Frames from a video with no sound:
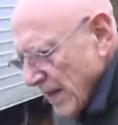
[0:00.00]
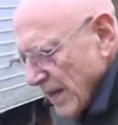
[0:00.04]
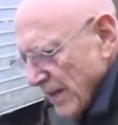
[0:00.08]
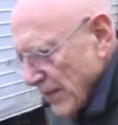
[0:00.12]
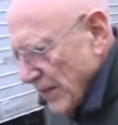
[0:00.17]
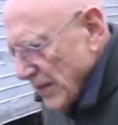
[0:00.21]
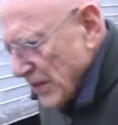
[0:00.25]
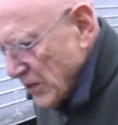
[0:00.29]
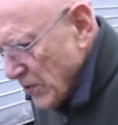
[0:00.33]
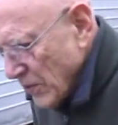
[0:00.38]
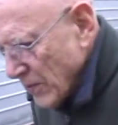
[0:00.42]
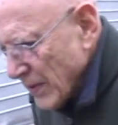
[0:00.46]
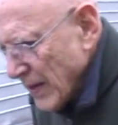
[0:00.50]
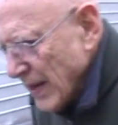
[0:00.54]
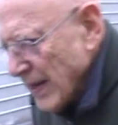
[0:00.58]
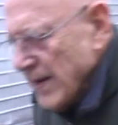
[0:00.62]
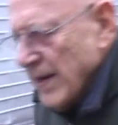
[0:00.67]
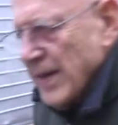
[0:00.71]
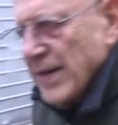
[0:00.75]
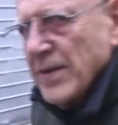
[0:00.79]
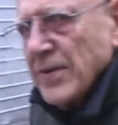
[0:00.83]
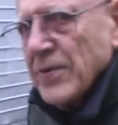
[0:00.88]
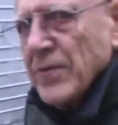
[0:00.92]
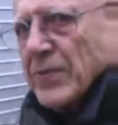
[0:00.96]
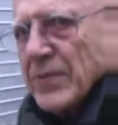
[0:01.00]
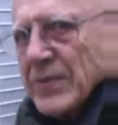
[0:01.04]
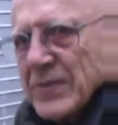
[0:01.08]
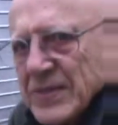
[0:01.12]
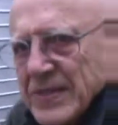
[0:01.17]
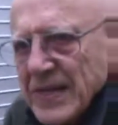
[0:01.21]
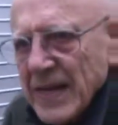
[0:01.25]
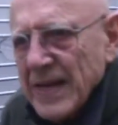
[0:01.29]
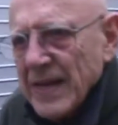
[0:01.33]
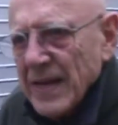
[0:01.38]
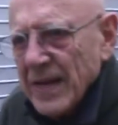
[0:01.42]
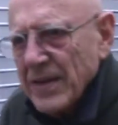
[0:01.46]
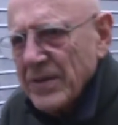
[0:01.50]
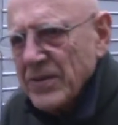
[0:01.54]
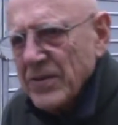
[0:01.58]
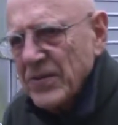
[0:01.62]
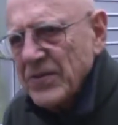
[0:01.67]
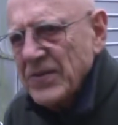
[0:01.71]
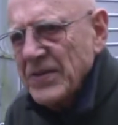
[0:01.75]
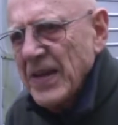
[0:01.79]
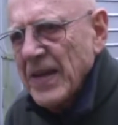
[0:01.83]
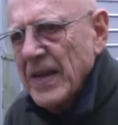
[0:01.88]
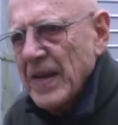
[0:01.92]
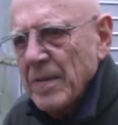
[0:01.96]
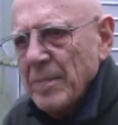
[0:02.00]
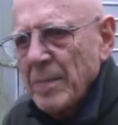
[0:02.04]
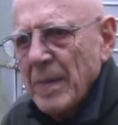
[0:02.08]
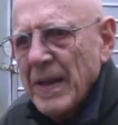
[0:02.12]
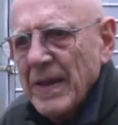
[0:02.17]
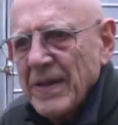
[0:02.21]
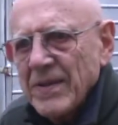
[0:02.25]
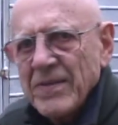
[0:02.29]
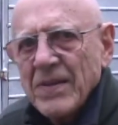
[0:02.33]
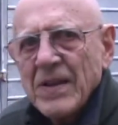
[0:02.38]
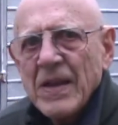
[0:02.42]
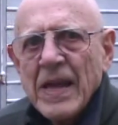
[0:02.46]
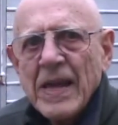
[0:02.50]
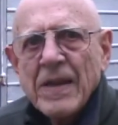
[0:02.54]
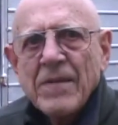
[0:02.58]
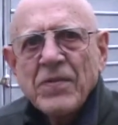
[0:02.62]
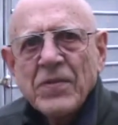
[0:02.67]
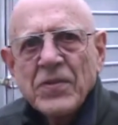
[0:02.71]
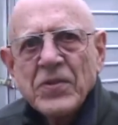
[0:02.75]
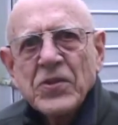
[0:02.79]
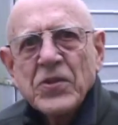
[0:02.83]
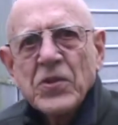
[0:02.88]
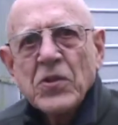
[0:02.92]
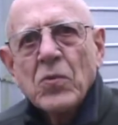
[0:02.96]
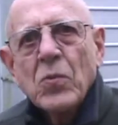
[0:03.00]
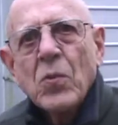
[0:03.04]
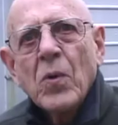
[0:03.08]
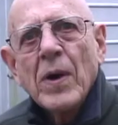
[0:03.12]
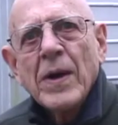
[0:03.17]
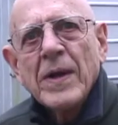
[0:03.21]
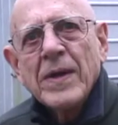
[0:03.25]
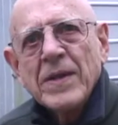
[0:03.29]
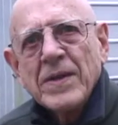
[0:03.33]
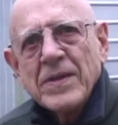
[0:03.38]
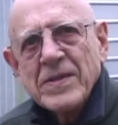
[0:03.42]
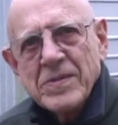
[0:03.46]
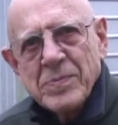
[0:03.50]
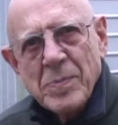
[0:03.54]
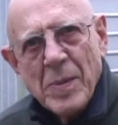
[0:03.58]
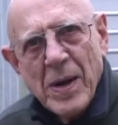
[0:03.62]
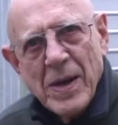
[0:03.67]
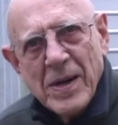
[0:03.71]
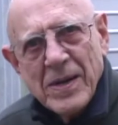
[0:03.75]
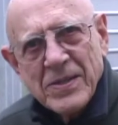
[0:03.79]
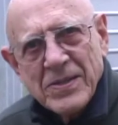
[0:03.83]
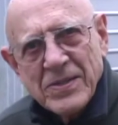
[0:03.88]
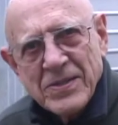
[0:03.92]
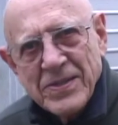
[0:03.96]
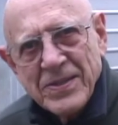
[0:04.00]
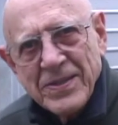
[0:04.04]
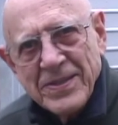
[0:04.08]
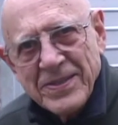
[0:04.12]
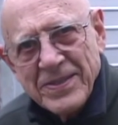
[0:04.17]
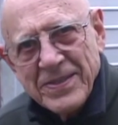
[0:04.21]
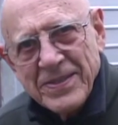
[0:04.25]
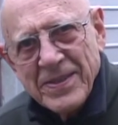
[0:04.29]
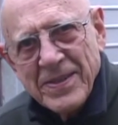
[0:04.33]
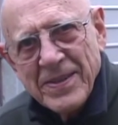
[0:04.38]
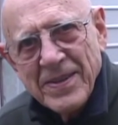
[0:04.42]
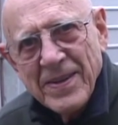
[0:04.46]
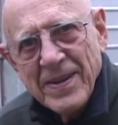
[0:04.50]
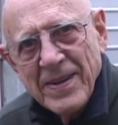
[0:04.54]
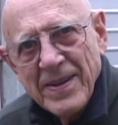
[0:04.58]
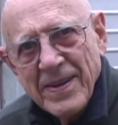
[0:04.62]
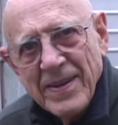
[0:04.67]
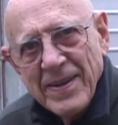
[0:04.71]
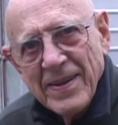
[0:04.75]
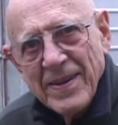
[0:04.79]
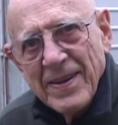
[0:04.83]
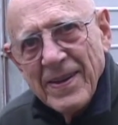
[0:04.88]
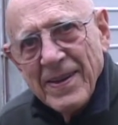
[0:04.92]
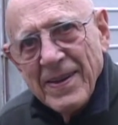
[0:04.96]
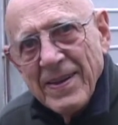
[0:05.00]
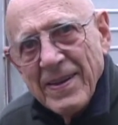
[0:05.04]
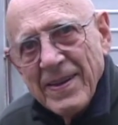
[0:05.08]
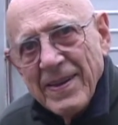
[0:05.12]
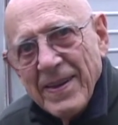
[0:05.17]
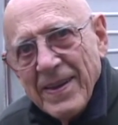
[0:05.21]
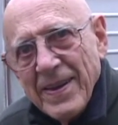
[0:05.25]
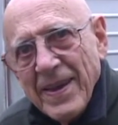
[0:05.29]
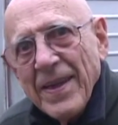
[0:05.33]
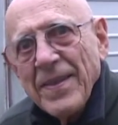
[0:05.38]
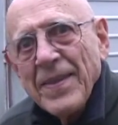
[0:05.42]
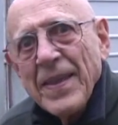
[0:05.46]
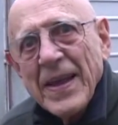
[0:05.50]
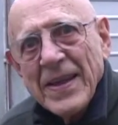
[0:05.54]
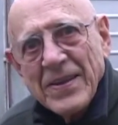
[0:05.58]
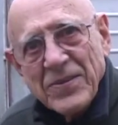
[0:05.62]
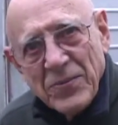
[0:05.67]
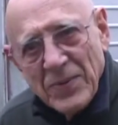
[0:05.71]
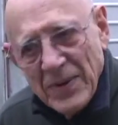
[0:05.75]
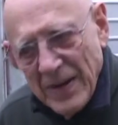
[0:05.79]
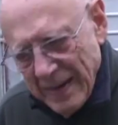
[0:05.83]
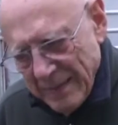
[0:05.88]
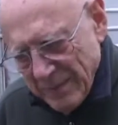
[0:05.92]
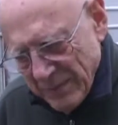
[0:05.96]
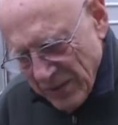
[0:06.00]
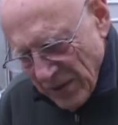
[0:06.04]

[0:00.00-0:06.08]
that you can't understand a man's life until you walk in his moccasins. And that's what I'm